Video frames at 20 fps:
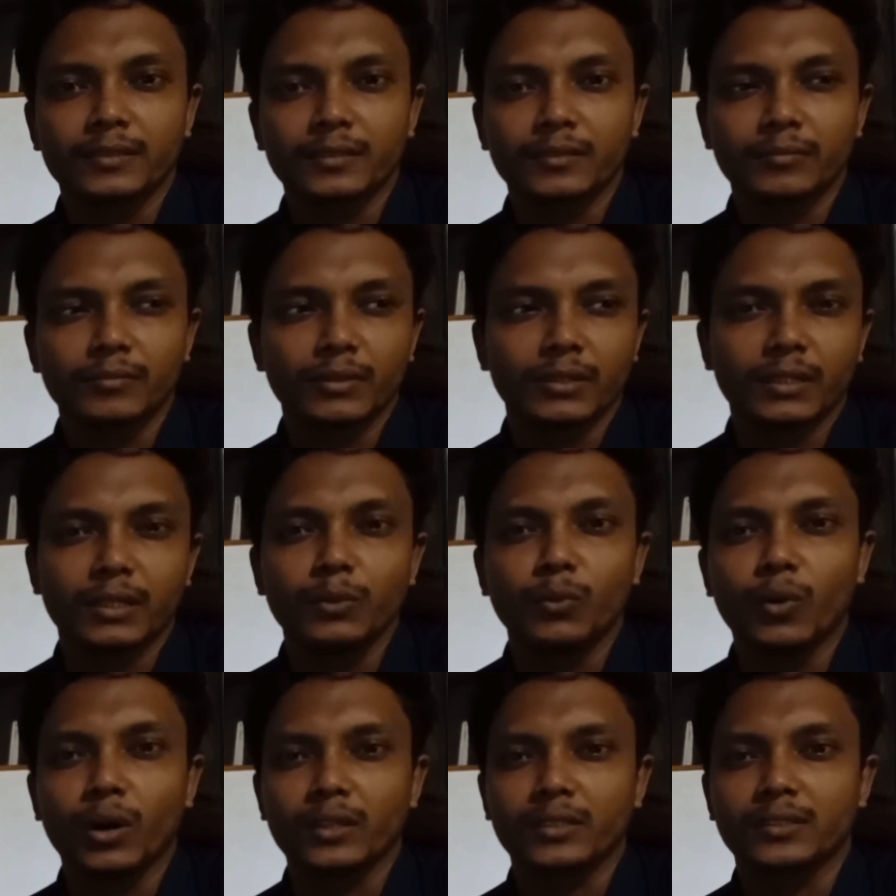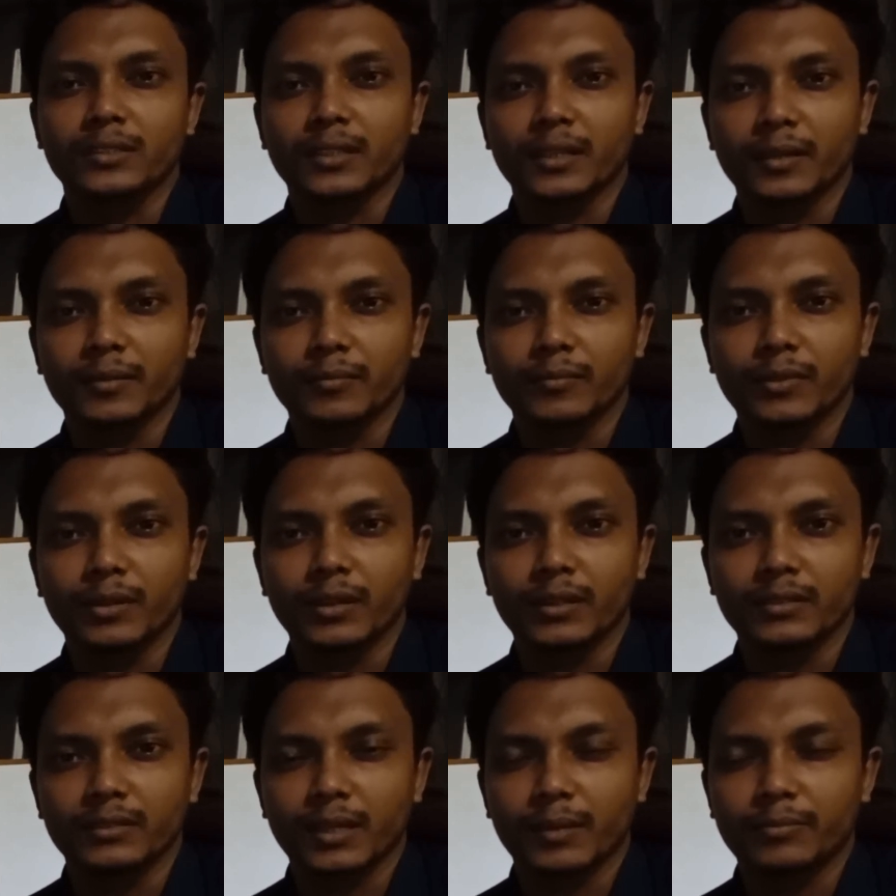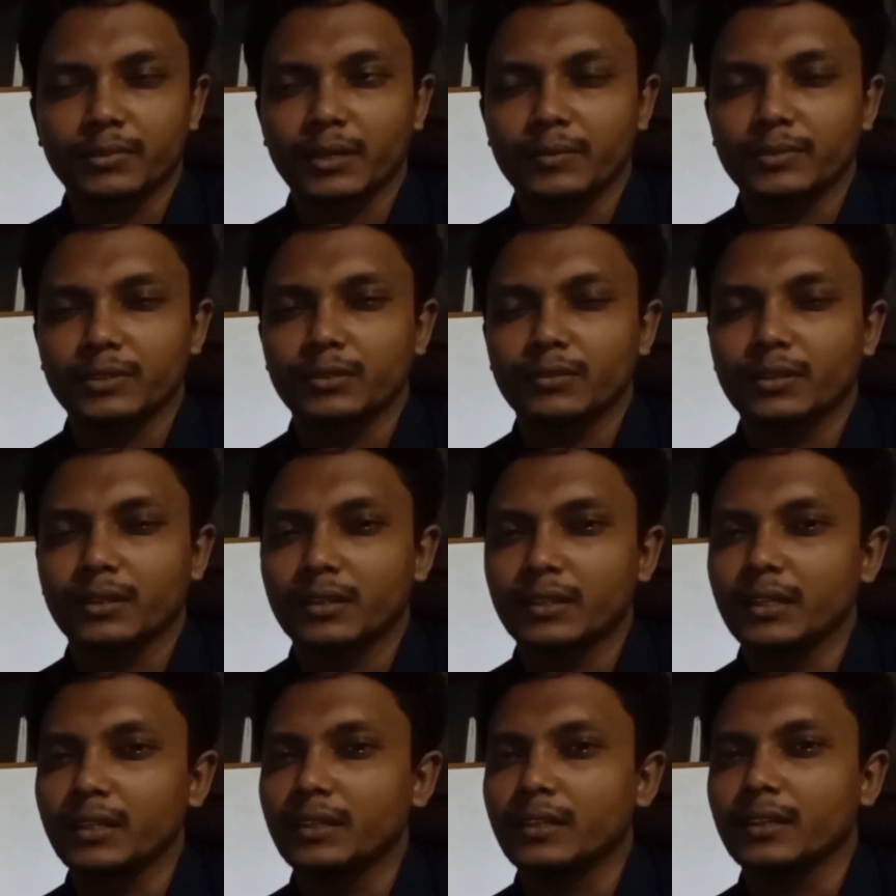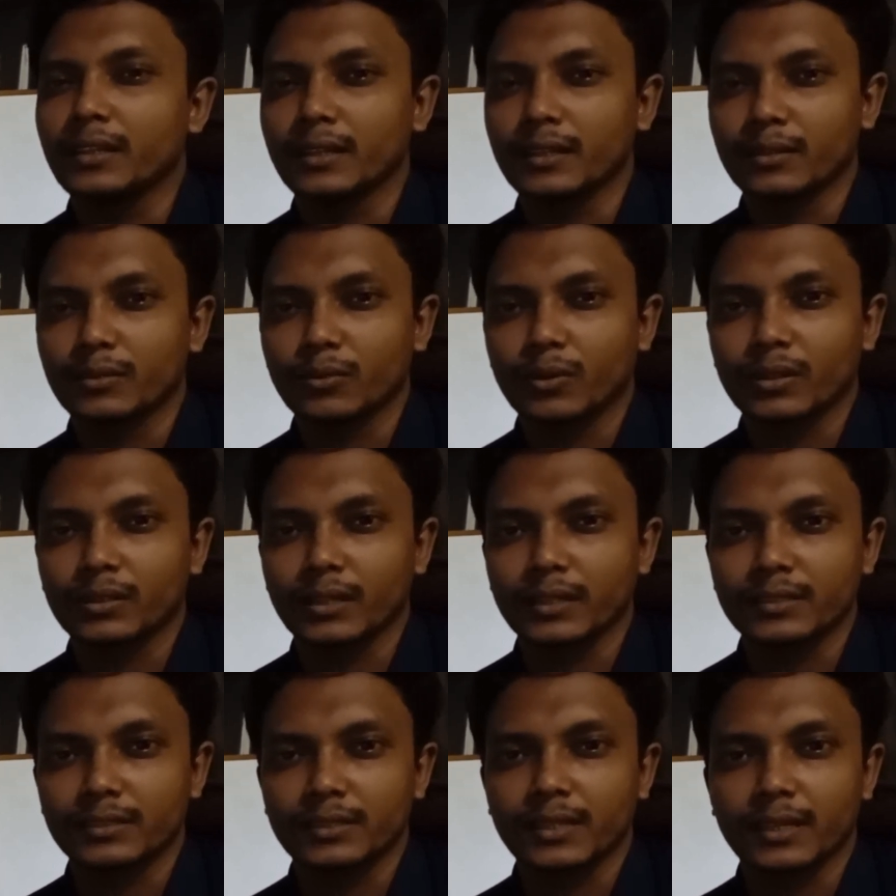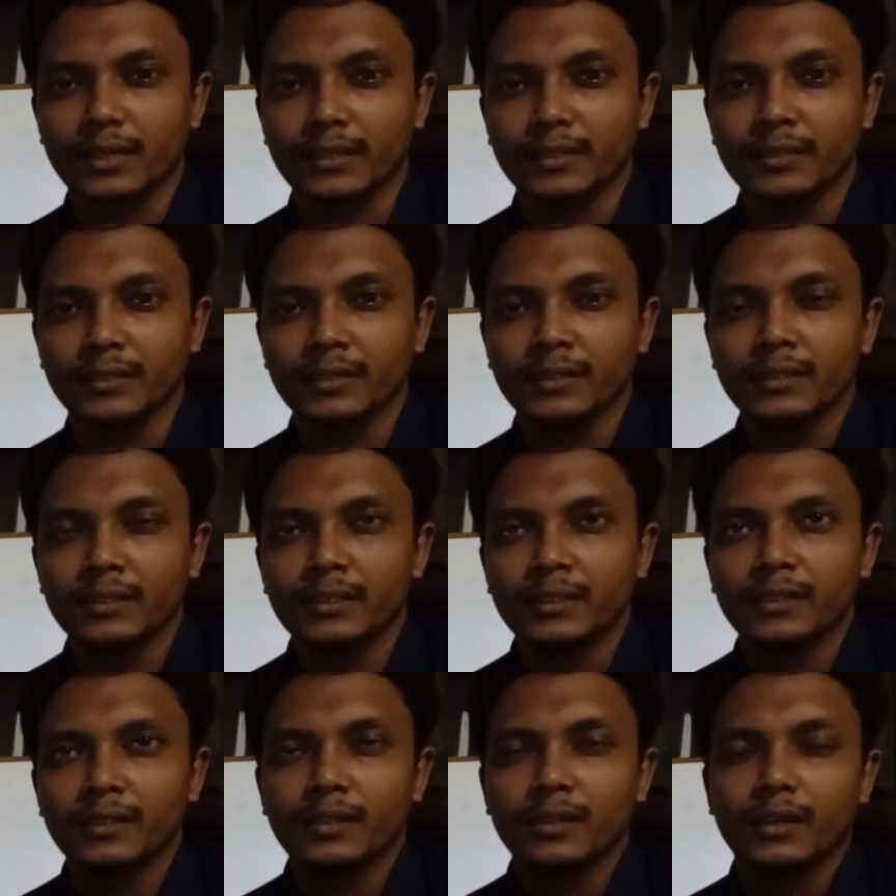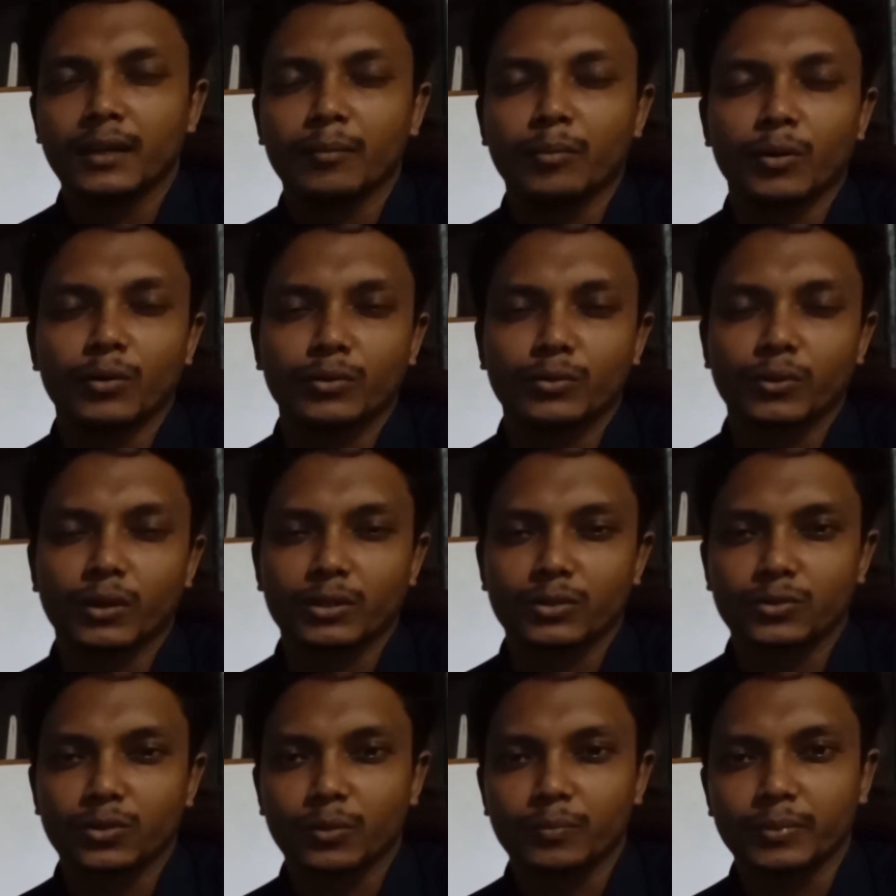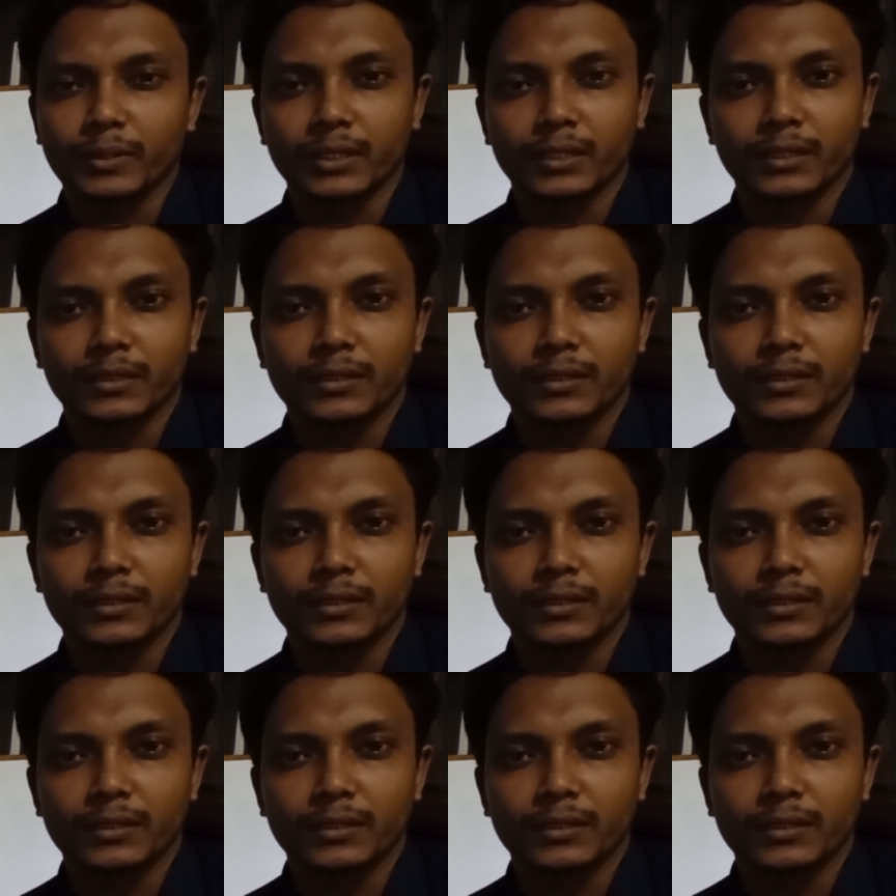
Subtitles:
rewatch them, and sometimes you can rethink what I said about what topic.